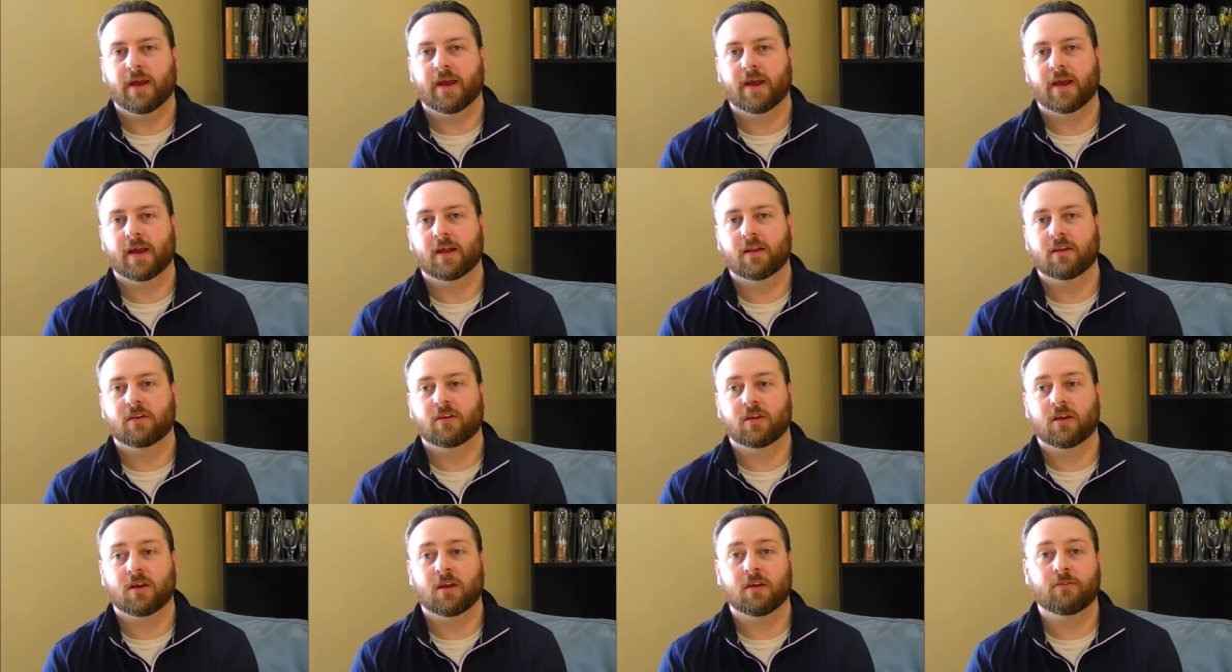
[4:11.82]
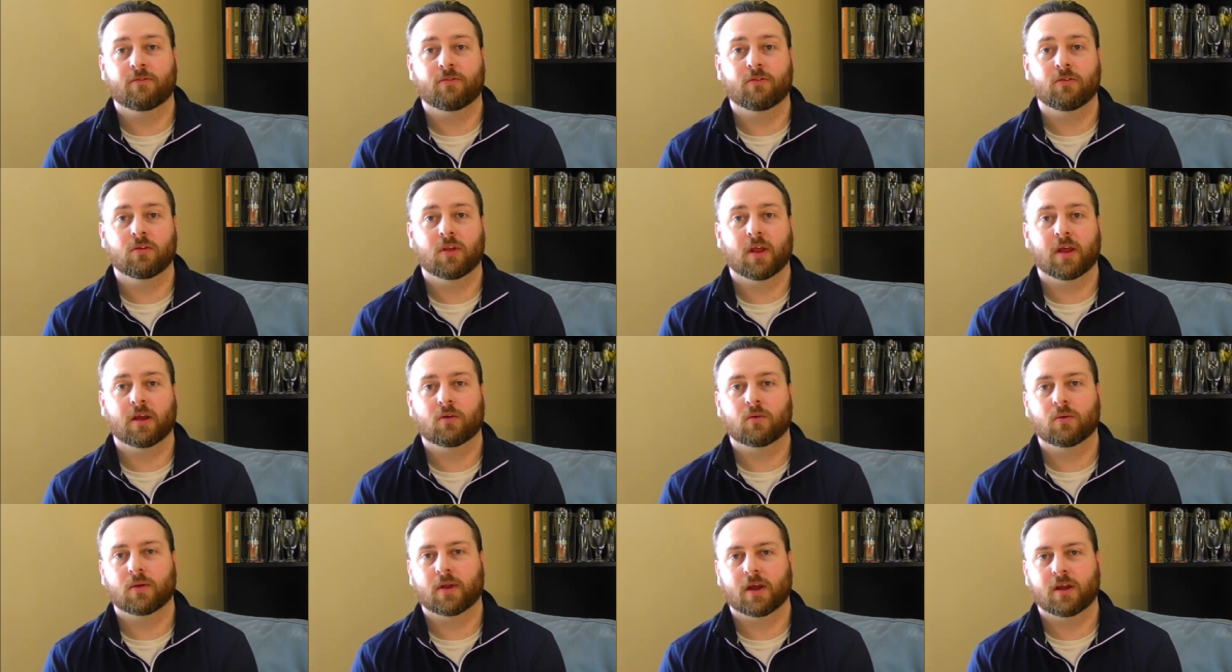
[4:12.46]
And if you
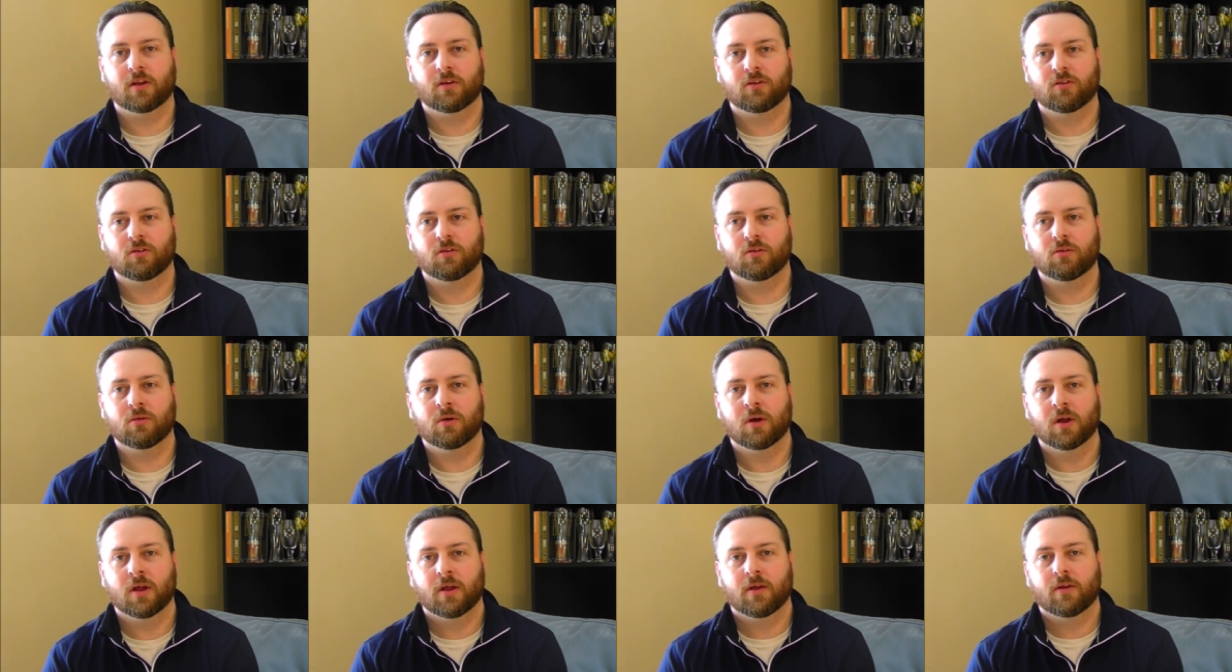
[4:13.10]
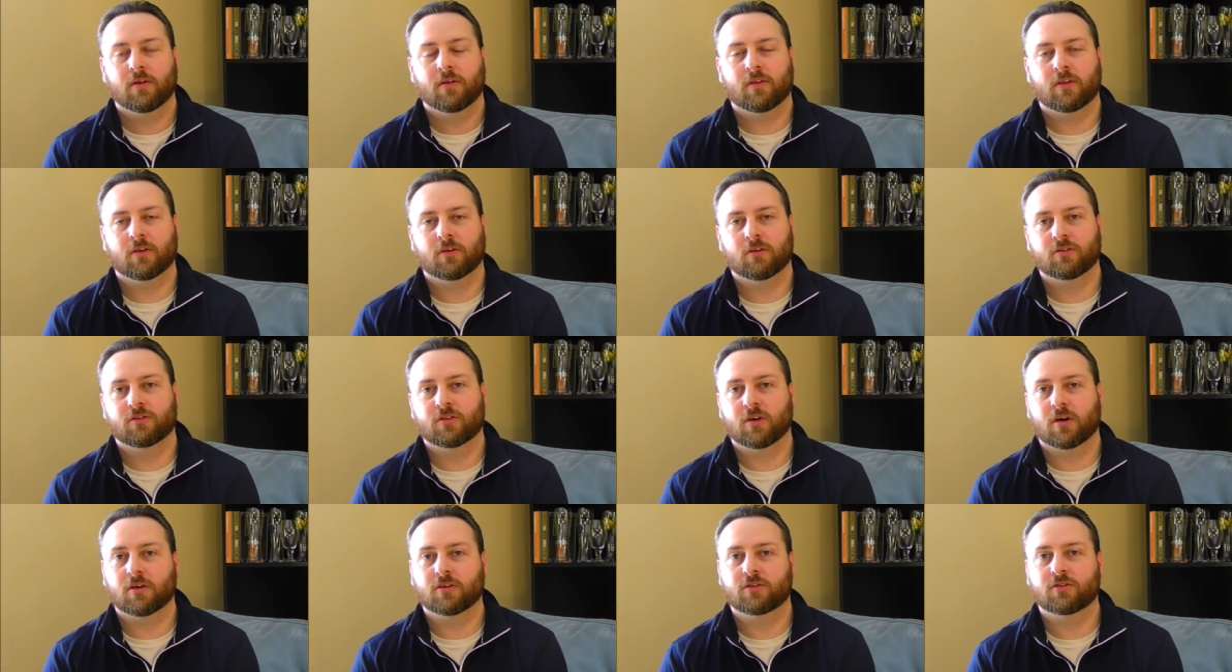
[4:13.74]
like what I do,
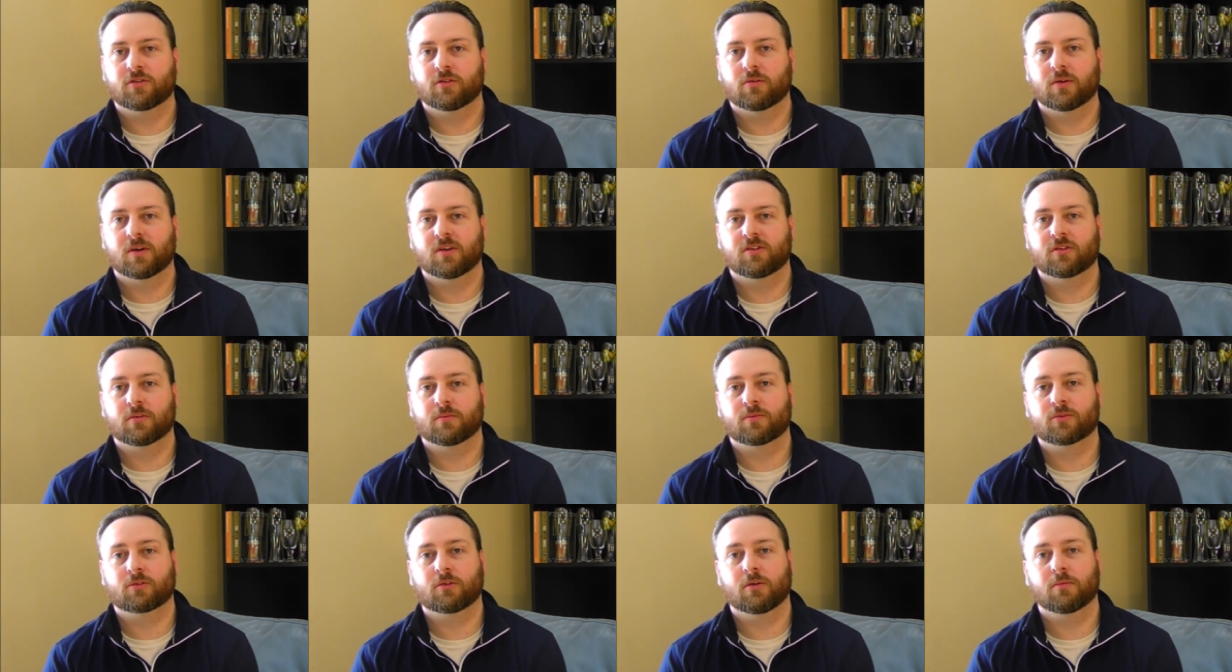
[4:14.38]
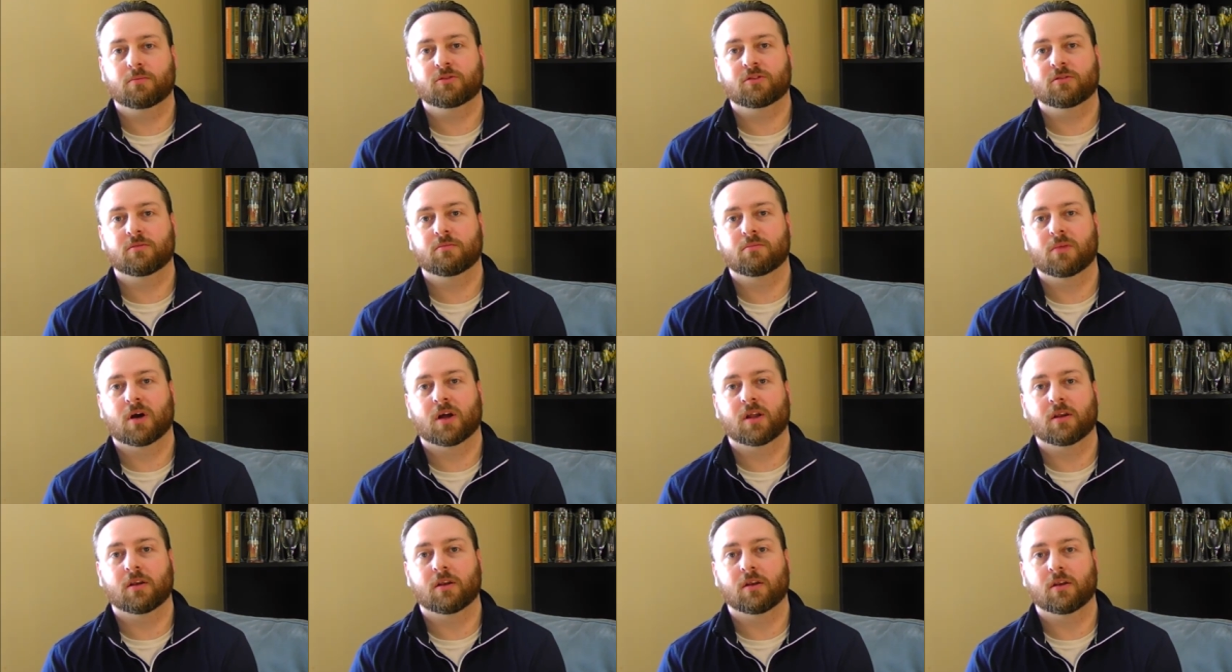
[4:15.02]
there's also a subscription
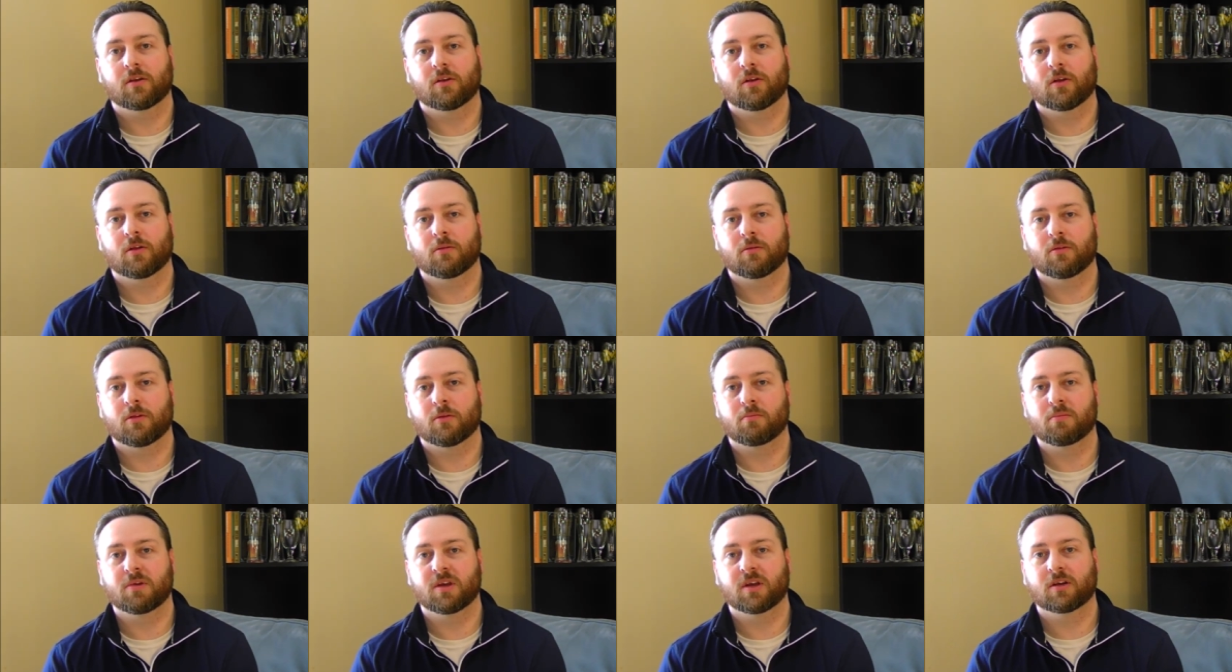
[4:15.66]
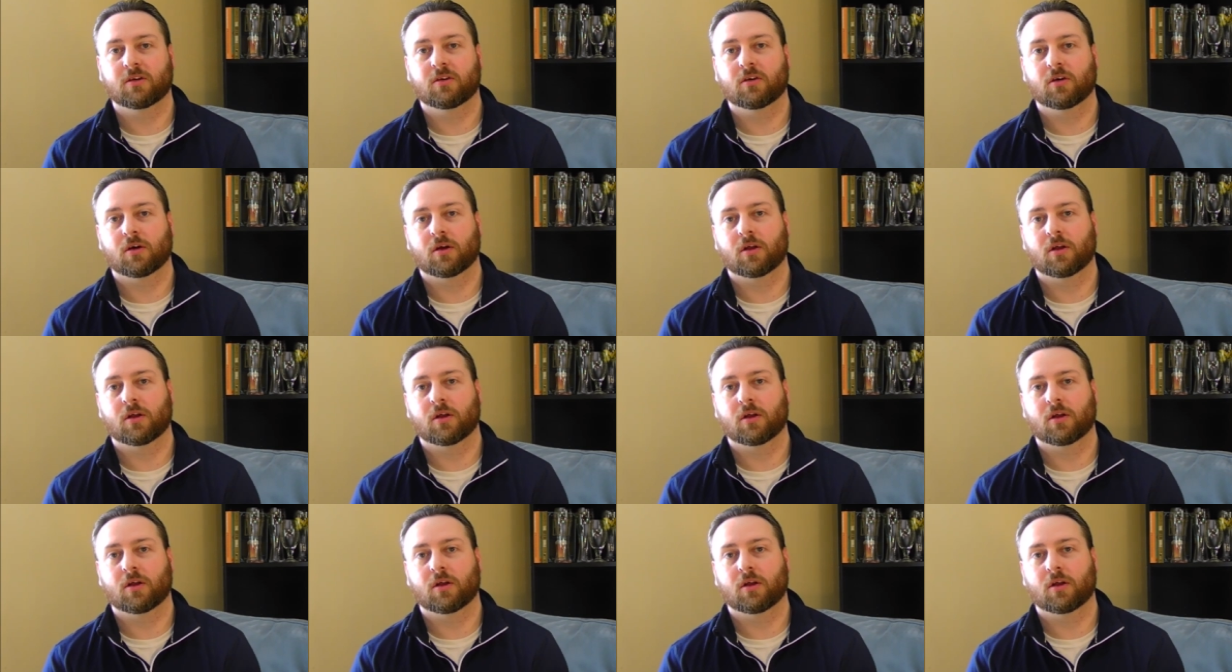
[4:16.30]
button, uh, the big